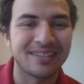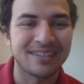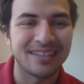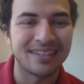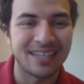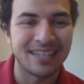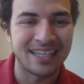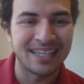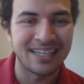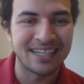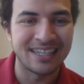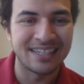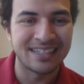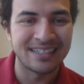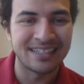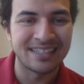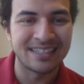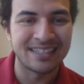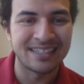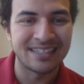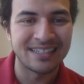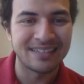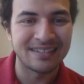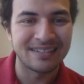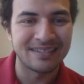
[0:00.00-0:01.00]
he didn't
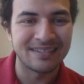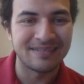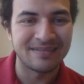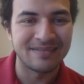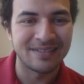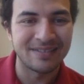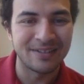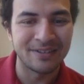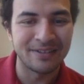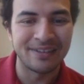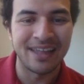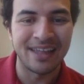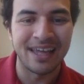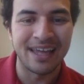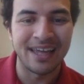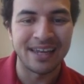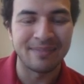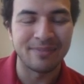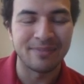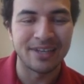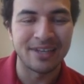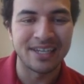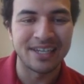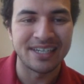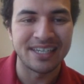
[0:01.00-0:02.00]
do that. He
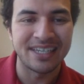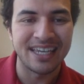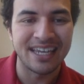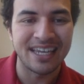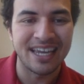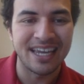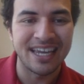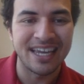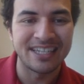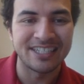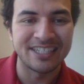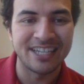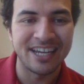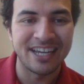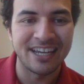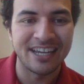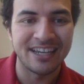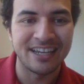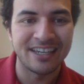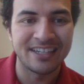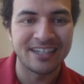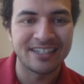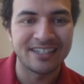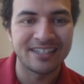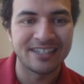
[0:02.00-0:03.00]
played king
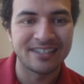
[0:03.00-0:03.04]
h8.